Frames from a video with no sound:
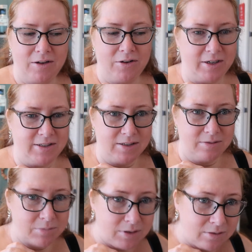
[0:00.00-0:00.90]
Alright,
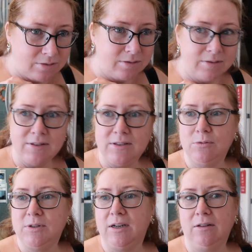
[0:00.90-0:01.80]
well, it's
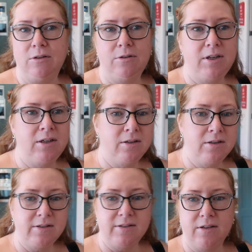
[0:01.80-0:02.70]
still downloading,
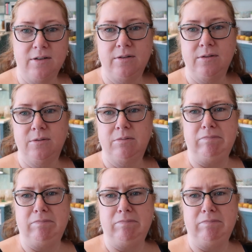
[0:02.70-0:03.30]
so